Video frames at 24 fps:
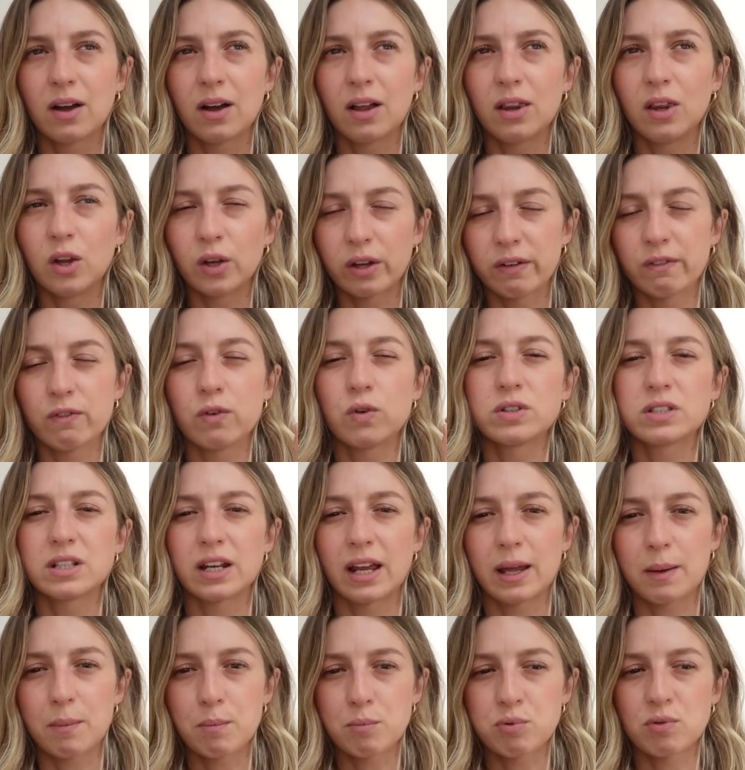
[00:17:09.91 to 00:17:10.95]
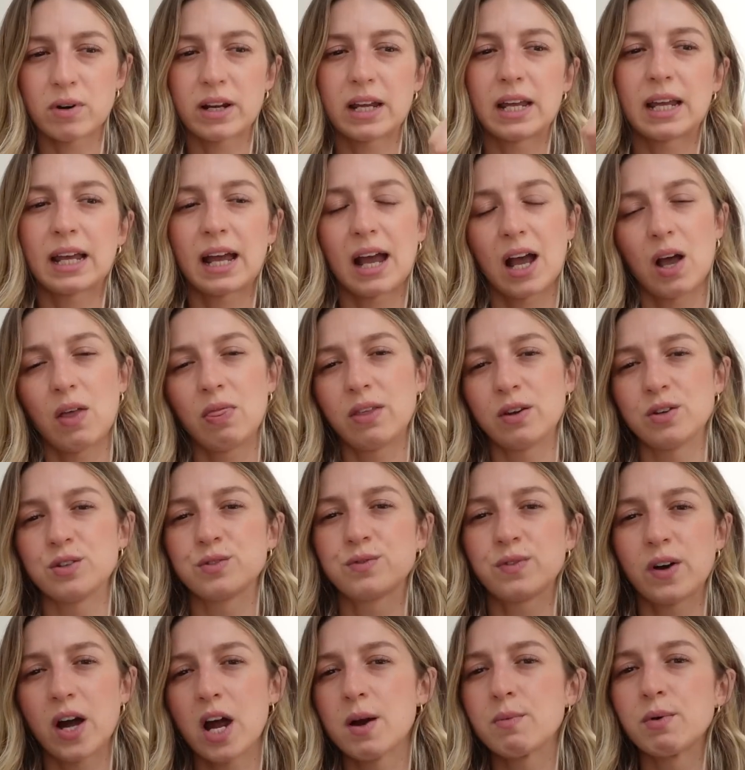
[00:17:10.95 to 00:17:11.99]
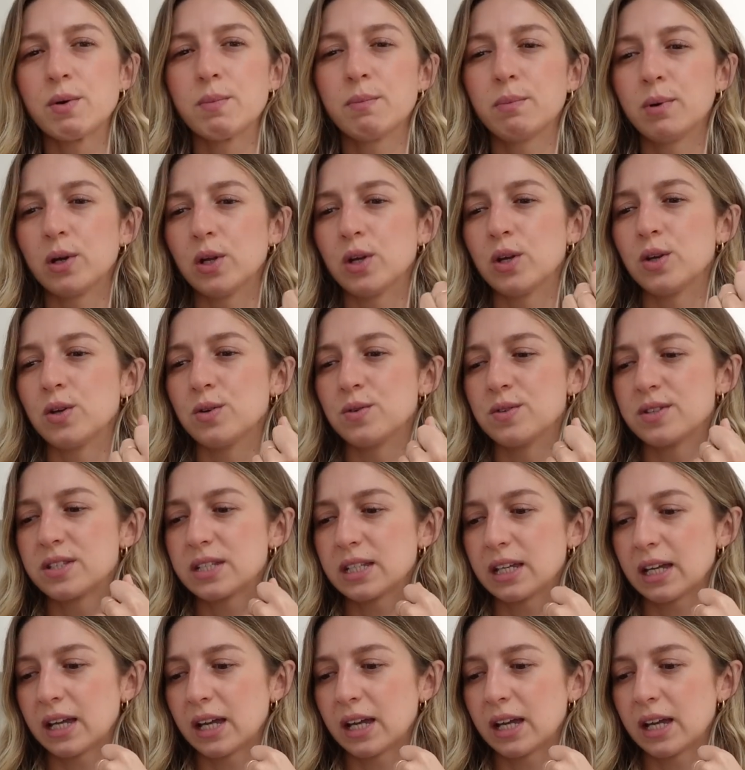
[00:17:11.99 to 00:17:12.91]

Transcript: looking forward to like bringing out those vibrant blues